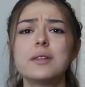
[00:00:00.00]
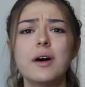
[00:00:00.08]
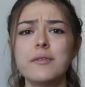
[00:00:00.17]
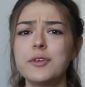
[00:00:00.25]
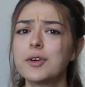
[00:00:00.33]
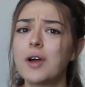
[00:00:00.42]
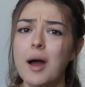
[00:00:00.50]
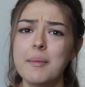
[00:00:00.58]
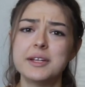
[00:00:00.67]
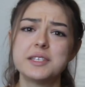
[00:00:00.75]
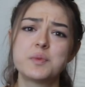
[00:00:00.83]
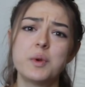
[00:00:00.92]
love your
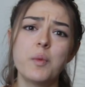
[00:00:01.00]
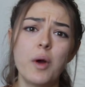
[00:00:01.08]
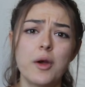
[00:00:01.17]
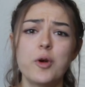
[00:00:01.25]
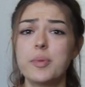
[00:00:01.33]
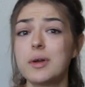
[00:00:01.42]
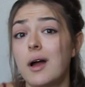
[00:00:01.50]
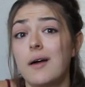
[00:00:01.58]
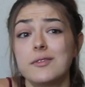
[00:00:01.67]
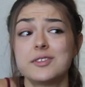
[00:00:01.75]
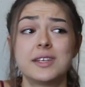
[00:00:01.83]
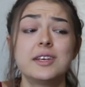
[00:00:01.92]
comments. We want open
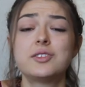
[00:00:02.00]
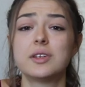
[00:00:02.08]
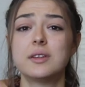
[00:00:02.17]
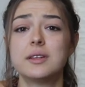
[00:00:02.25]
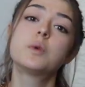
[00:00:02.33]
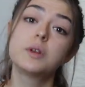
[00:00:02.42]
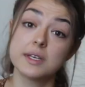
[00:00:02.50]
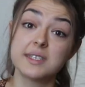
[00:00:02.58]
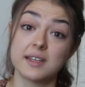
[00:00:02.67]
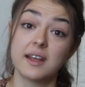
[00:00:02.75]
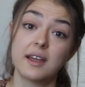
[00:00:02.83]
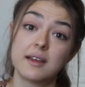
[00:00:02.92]
conversation. We're
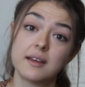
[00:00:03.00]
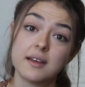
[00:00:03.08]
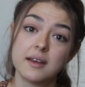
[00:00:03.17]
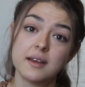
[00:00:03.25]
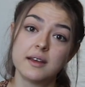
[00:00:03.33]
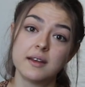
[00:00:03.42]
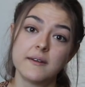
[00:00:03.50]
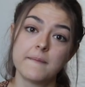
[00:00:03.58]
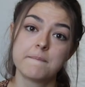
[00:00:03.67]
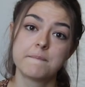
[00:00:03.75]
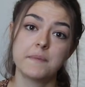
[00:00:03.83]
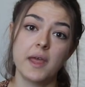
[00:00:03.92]
listening.
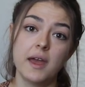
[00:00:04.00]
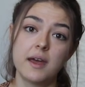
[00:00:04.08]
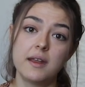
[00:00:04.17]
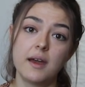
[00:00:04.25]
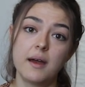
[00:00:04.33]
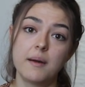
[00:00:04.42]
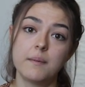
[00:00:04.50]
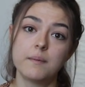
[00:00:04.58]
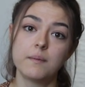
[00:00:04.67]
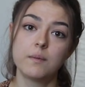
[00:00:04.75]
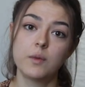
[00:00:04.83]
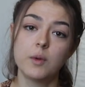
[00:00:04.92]
And
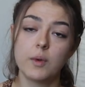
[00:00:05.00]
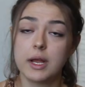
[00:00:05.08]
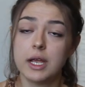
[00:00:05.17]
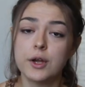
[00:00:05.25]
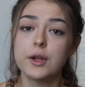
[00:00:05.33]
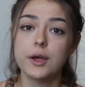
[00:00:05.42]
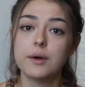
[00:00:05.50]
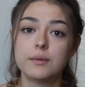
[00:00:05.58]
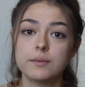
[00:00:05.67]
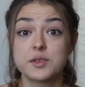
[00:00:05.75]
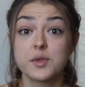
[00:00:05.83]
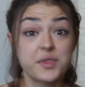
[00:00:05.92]
we want to hear you.
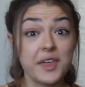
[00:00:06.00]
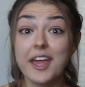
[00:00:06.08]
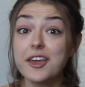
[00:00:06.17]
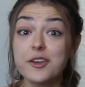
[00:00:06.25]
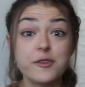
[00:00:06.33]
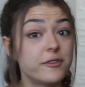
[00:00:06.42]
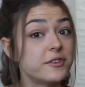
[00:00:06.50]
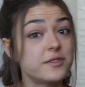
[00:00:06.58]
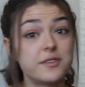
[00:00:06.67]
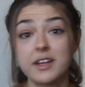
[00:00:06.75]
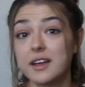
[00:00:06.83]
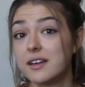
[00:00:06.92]
So thank you for
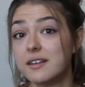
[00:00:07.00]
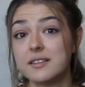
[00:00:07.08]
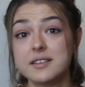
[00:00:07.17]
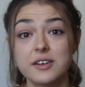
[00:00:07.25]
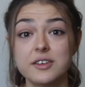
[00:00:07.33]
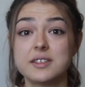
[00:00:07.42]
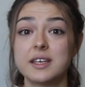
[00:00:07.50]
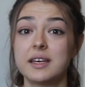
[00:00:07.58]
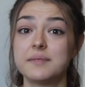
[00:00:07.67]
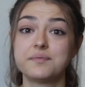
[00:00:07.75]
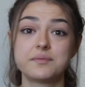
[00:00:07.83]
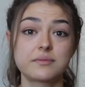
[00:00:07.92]
tuning in.
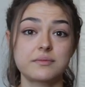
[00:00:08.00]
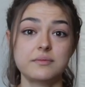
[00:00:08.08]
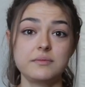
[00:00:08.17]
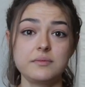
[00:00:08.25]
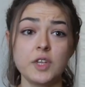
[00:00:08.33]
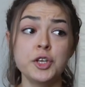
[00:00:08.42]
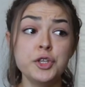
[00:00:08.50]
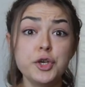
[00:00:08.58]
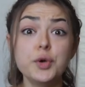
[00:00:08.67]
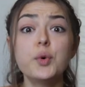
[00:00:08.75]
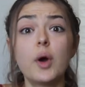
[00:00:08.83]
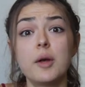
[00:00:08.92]
Seriously.
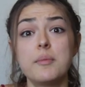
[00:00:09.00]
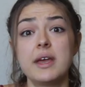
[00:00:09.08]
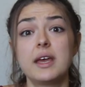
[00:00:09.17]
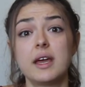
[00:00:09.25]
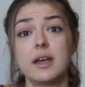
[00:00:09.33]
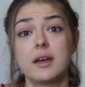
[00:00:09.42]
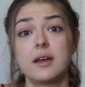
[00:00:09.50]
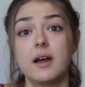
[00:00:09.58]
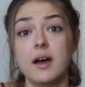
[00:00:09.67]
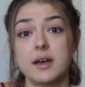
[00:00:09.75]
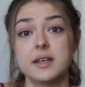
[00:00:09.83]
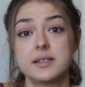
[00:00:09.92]
You are making
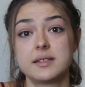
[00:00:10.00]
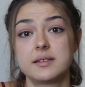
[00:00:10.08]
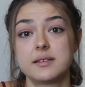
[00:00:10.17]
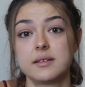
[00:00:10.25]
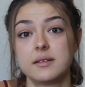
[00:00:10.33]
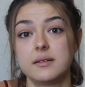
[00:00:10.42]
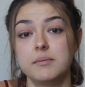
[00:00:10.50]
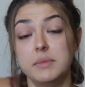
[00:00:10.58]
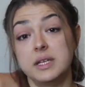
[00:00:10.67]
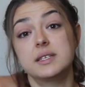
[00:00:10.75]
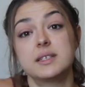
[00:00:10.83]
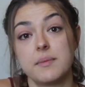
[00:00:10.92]
us
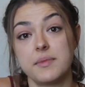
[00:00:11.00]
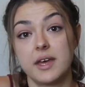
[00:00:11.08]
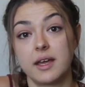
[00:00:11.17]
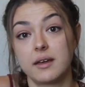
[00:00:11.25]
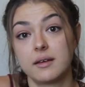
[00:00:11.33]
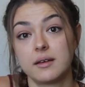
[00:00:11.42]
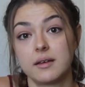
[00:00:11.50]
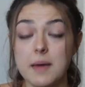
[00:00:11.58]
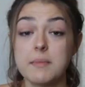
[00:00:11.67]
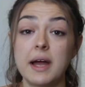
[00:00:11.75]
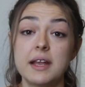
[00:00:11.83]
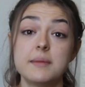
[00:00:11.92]
mean something.
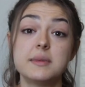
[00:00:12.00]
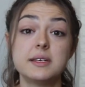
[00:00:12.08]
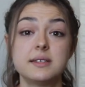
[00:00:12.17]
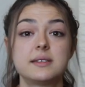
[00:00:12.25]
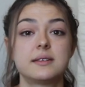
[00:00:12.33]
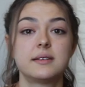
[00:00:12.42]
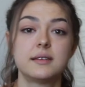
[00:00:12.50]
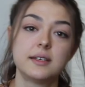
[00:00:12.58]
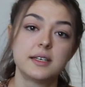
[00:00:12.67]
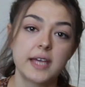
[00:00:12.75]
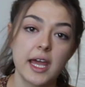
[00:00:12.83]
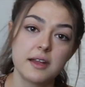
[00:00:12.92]
And my name is
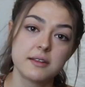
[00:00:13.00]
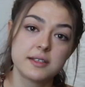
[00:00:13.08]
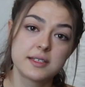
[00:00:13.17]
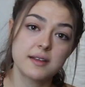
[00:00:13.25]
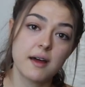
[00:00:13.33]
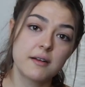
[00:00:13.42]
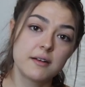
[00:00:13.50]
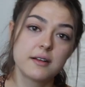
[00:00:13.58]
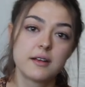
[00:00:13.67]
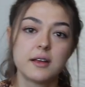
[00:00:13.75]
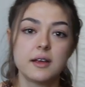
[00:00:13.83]
Katie Lynn Stoddard.